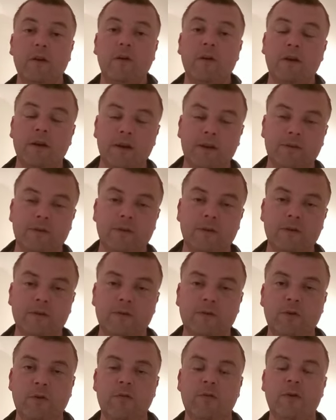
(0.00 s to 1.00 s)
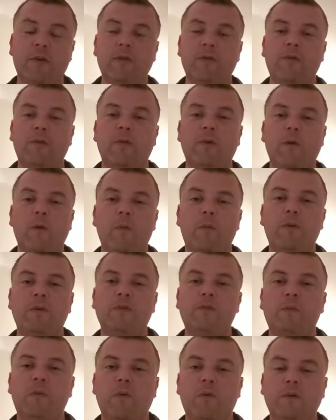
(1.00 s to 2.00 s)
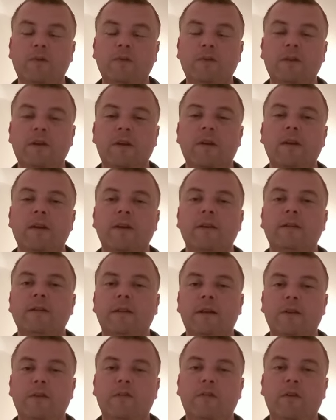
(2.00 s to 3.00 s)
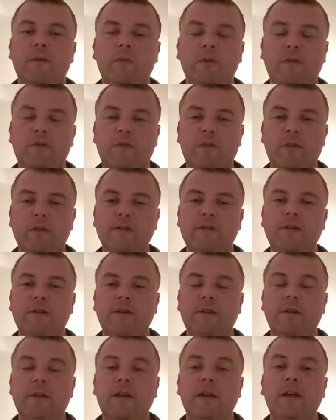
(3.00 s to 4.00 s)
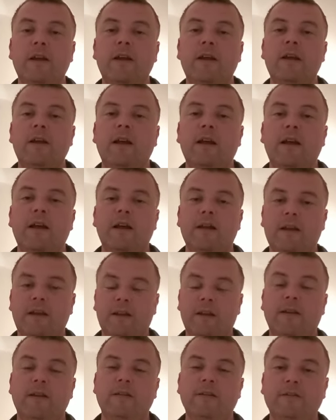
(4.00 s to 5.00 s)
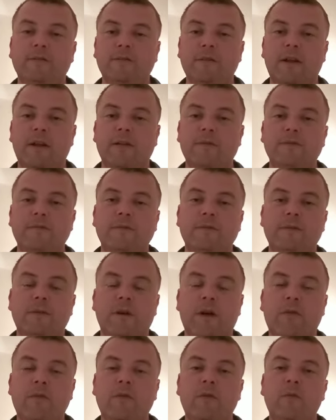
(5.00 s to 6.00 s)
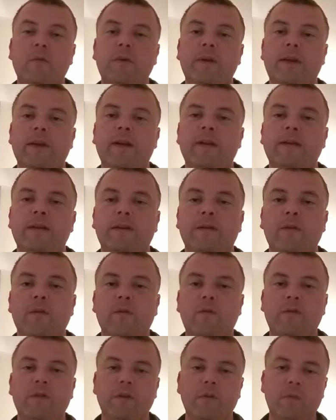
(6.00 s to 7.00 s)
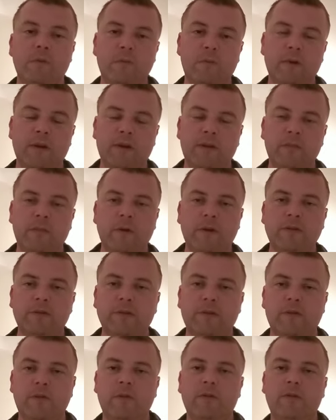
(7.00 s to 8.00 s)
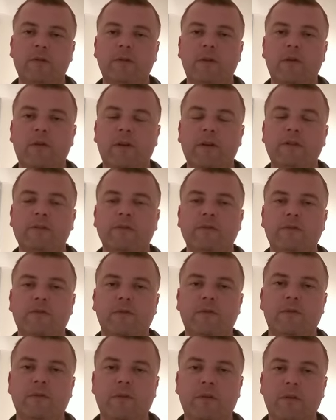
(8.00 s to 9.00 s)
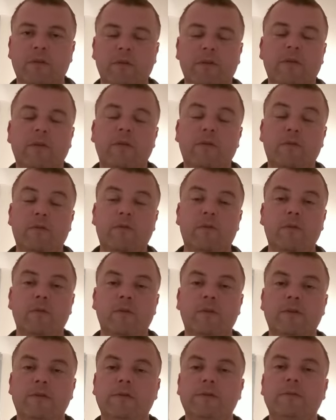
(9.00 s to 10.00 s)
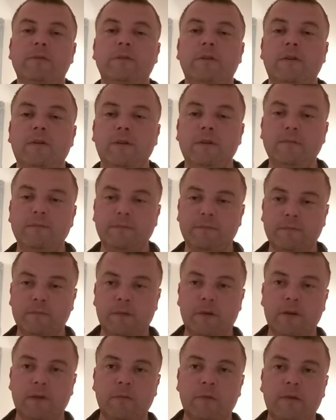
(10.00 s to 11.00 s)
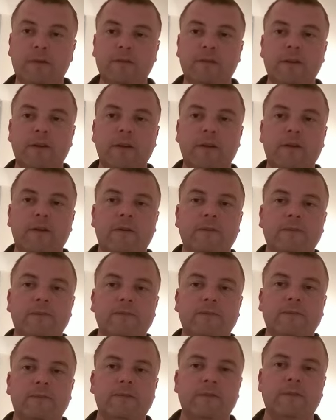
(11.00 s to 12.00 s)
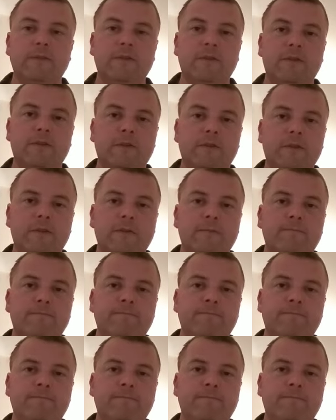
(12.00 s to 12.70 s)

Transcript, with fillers: Okay, so Joe Value for Coldbeer Sports. Thanks very much for listening. Uh, you know, have a good weekend and hopefully we'll be able to point you in the direction for a good few winners. All right, all the best. Take care. Cheers.